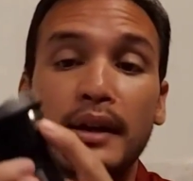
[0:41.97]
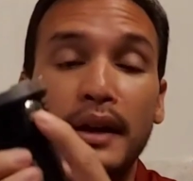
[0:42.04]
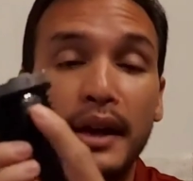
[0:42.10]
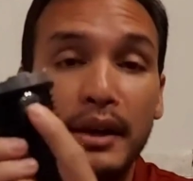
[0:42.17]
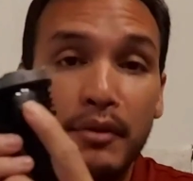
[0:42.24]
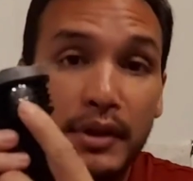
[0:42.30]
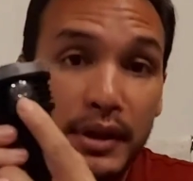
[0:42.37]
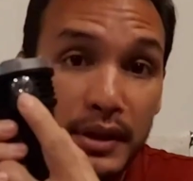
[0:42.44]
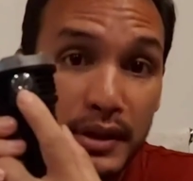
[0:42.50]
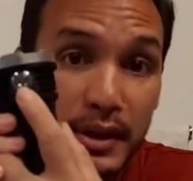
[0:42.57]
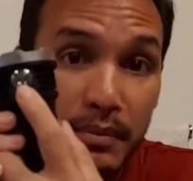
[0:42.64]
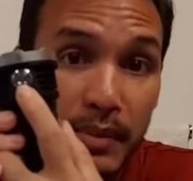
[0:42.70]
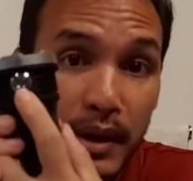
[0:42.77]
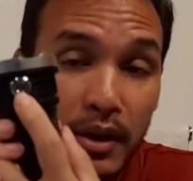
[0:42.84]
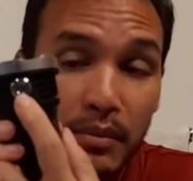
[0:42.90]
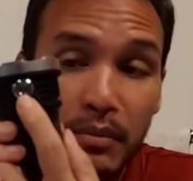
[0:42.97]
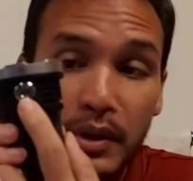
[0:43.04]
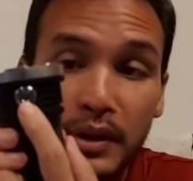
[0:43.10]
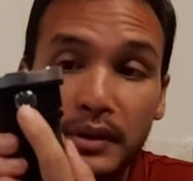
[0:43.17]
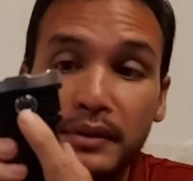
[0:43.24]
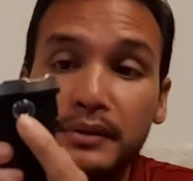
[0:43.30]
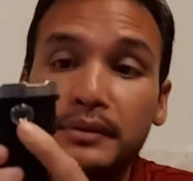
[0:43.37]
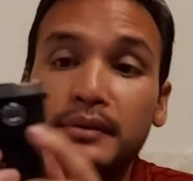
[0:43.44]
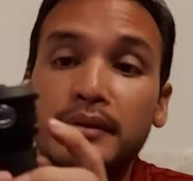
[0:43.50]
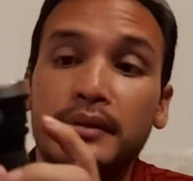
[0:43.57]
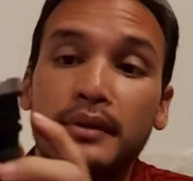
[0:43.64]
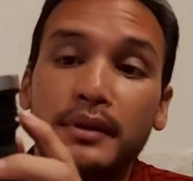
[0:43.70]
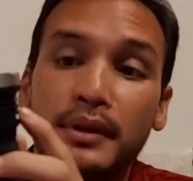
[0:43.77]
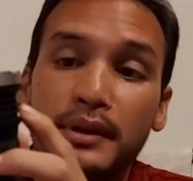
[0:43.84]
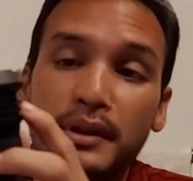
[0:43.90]
Anyway, this is the power button.
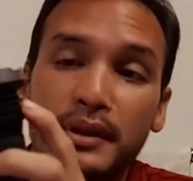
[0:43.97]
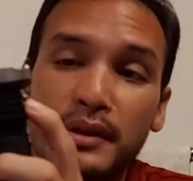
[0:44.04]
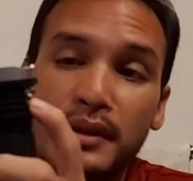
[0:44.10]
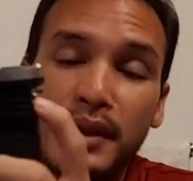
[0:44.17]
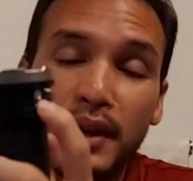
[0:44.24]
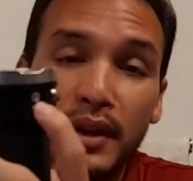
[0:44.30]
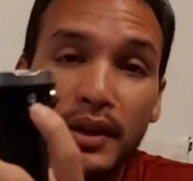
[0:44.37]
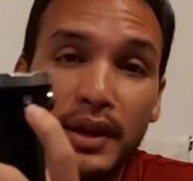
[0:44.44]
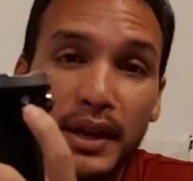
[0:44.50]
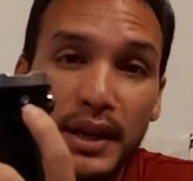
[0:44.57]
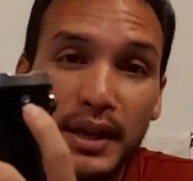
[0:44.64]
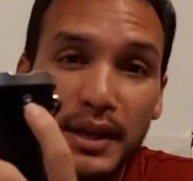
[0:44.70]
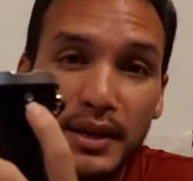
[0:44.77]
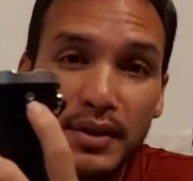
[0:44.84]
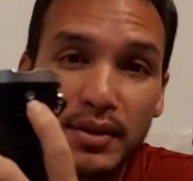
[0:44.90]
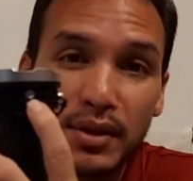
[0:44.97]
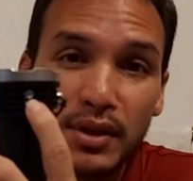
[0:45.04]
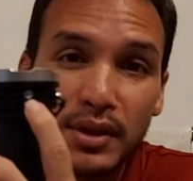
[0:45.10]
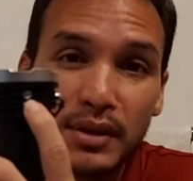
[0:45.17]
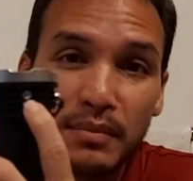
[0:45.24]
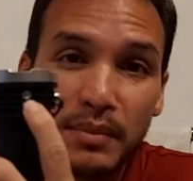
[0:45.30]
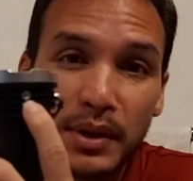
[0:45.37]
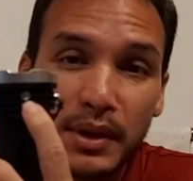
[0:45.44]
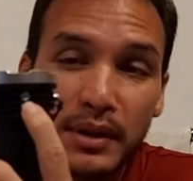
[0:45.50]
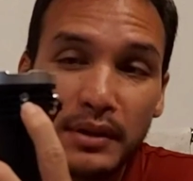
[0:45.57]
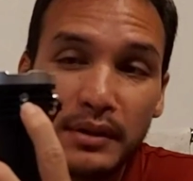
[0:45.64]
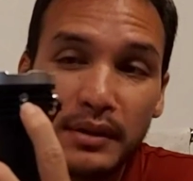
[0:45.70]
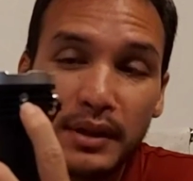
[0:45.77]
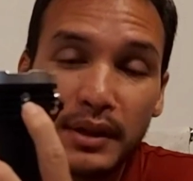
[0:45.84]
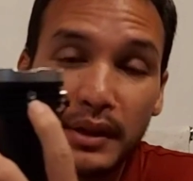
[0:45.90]
This is their heat exhaust
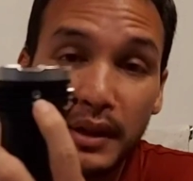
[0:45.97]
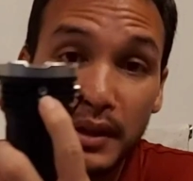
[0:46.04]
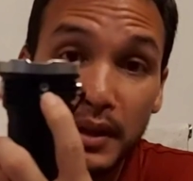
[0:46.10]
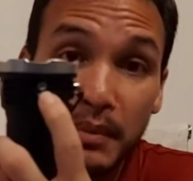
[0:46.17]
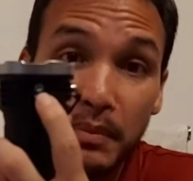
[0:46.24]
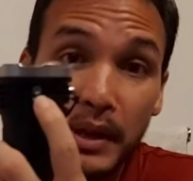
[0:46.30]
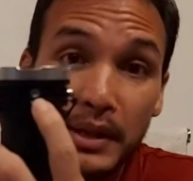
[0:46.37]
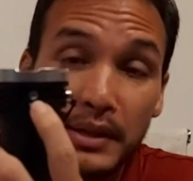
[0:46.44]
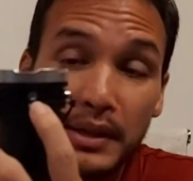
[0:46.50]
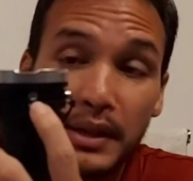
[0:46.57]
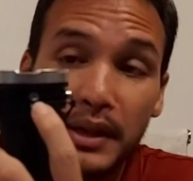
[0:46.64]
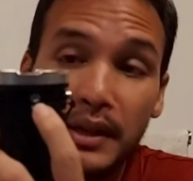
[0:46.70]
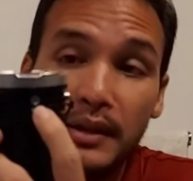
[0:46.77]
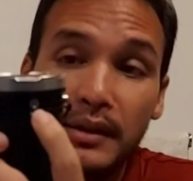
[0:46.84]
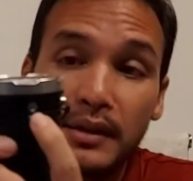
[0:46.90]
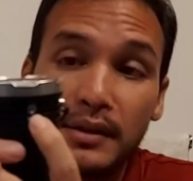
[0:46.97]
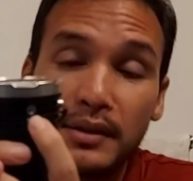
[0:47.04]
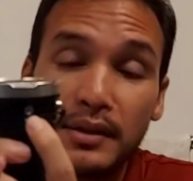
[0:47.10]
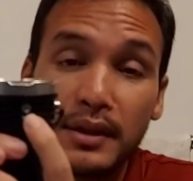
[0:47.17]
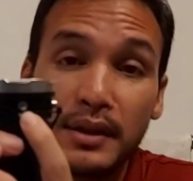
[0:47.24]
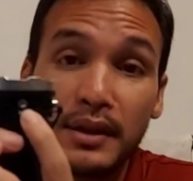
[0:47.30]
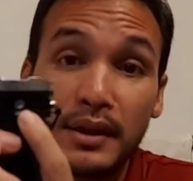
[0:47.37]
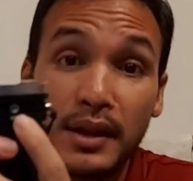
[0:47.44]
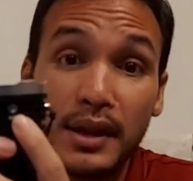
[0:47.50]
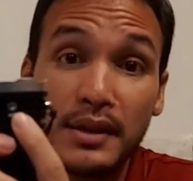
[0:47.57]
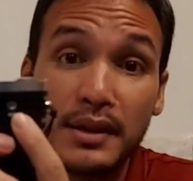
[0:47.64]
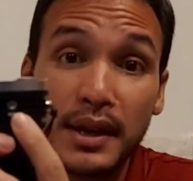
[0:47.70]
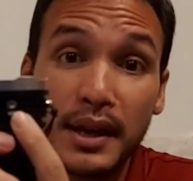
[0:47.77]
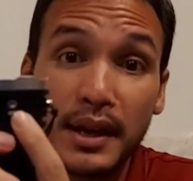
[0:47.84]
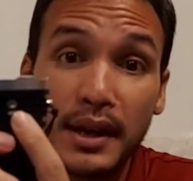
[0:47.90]
button that dissipates the heat because it
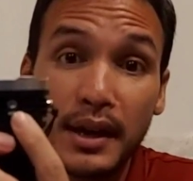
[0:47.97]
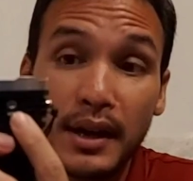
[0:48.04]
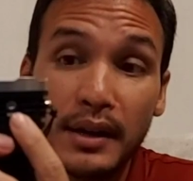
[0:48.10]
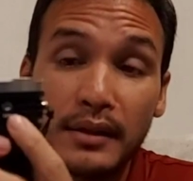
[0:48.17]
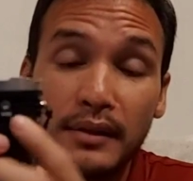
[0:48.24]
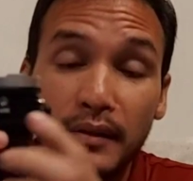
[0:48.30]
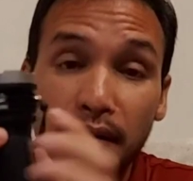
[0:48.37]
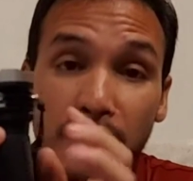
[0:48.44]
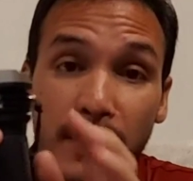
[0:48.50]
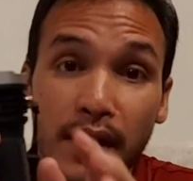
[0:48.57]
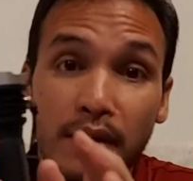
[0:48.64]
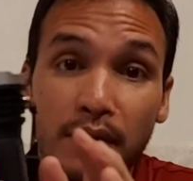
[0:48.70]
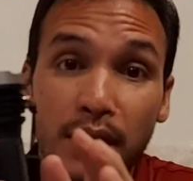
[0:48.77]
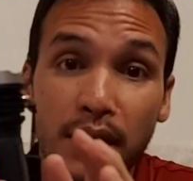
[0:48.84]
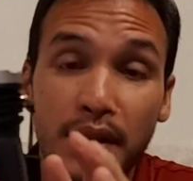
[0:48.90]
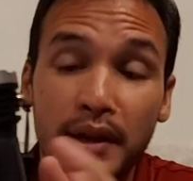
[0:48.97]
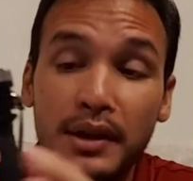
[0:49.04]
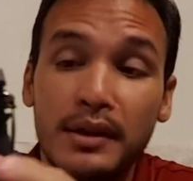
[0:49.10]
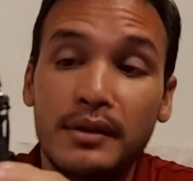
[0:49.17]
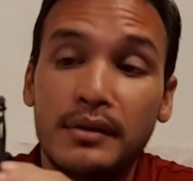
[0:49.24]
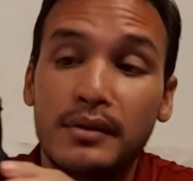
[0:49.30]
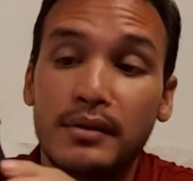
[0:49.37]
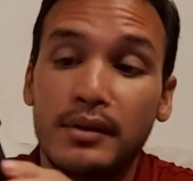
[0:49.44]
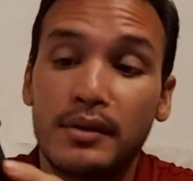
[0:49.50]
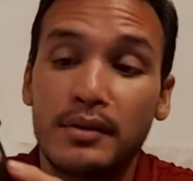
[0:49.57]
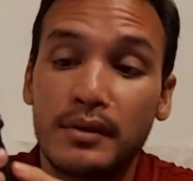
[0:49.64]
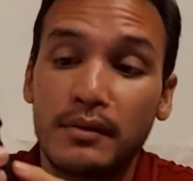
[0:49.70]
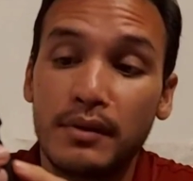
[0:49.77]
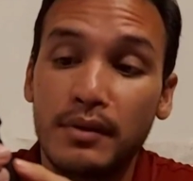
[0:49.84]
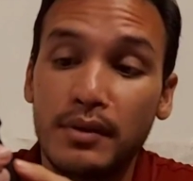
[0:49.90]
does get hot. Fair warning to those
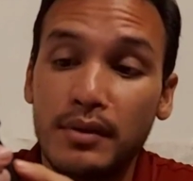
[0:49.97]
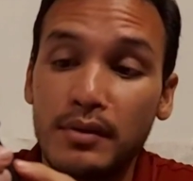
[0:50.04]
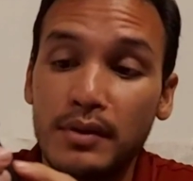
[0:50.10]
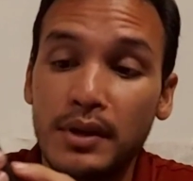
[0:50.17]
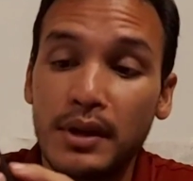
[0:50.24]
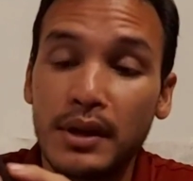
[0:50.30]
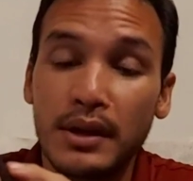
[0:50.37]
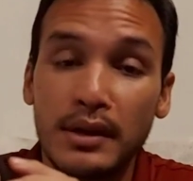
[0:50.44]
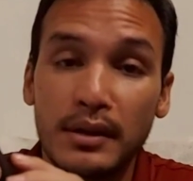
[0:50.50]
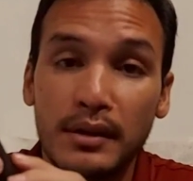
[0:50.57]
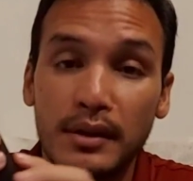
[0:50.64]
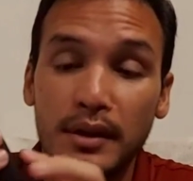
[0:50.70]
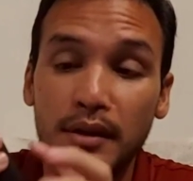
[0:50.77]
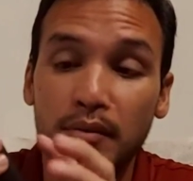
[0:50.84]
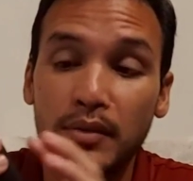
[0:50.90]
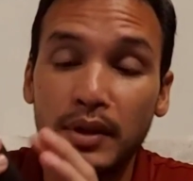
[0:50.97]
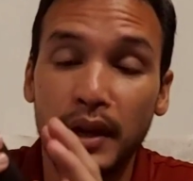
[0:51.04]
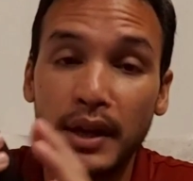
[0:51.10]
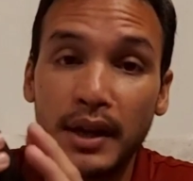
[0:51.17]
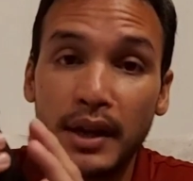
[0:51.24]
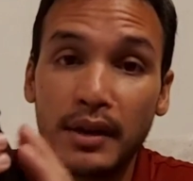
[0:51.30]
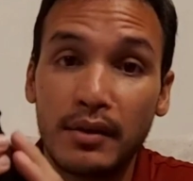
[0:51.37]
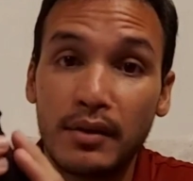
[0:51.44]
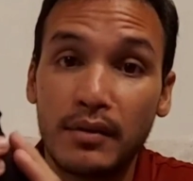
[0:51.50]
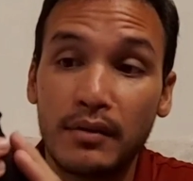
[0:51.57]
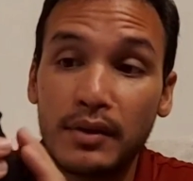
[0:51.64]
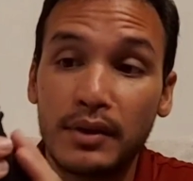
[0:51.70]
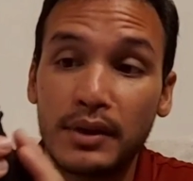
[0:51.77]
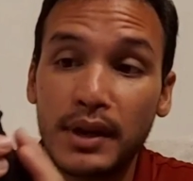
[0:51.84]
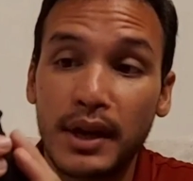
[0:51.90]
of you using it. It will get hot
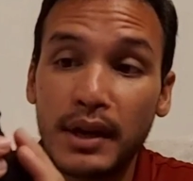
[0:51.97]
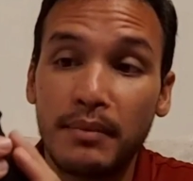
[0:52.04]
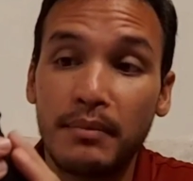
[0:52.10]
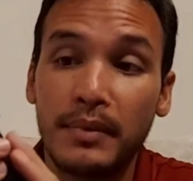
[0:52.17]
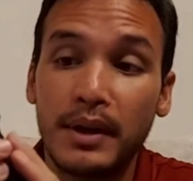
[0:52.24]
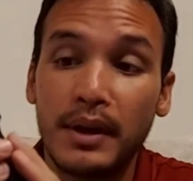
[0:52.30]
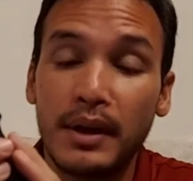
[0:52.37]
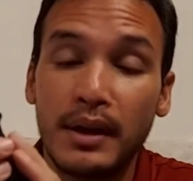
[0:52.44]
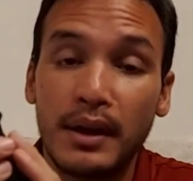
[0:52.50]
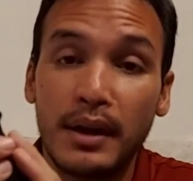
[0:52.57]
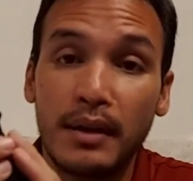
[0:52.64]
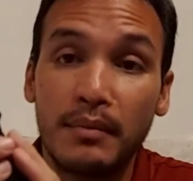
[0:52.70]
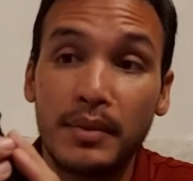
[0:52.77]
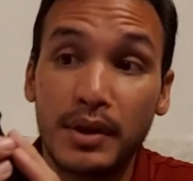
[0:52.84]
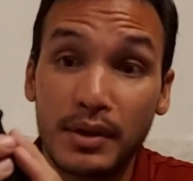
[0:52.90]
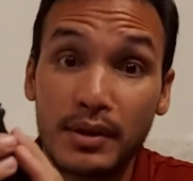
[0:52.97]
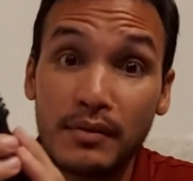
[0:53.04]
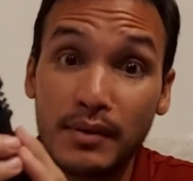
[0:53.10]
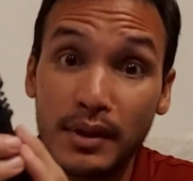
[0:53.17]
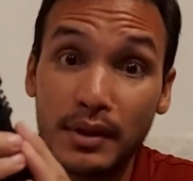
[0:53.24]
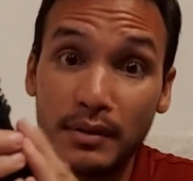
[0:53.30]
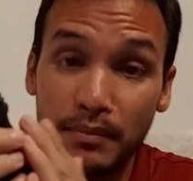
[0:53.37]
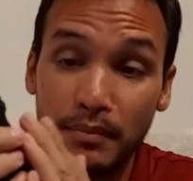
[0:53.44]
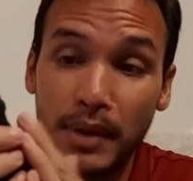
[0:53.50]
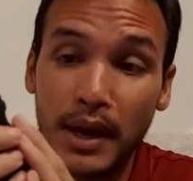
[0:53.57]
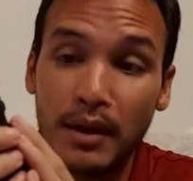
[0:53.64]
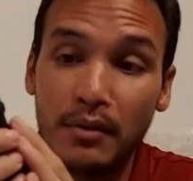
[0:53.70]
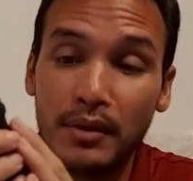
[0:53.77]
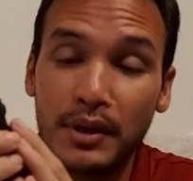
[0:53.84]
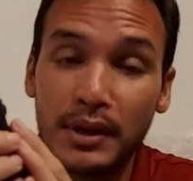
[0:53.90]
over time because of the
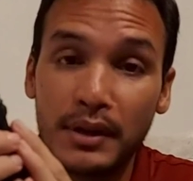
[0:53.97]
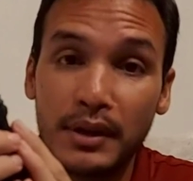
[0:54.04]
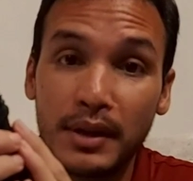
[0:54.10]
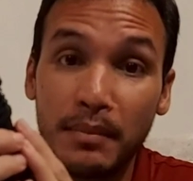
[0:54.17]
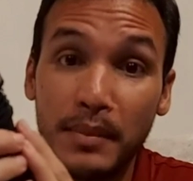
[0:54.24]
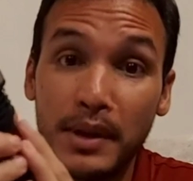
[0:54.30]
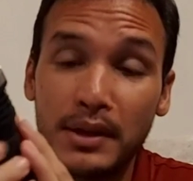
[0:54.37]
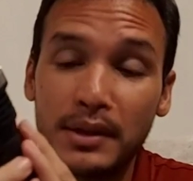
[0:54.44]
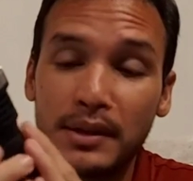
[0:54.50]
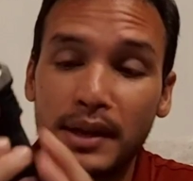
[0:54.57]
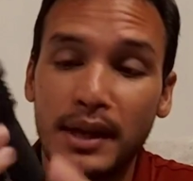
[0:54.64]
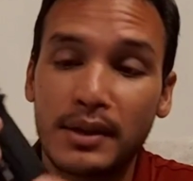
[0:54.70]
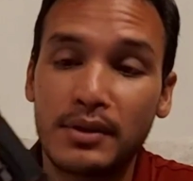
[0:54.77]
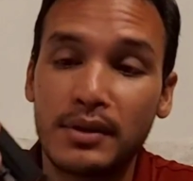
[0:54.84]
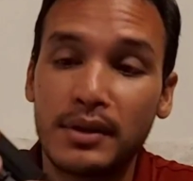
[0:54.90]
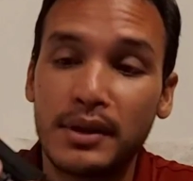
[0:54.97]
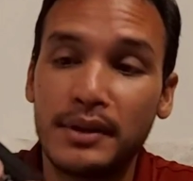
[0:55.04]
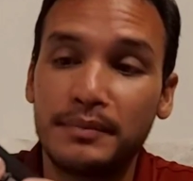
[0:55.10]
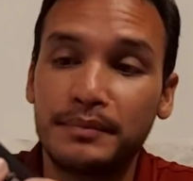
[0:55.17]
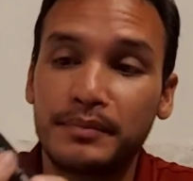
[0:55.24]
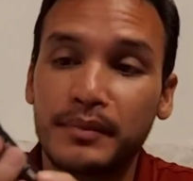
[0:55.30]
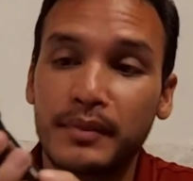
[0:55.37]
power it emits actually.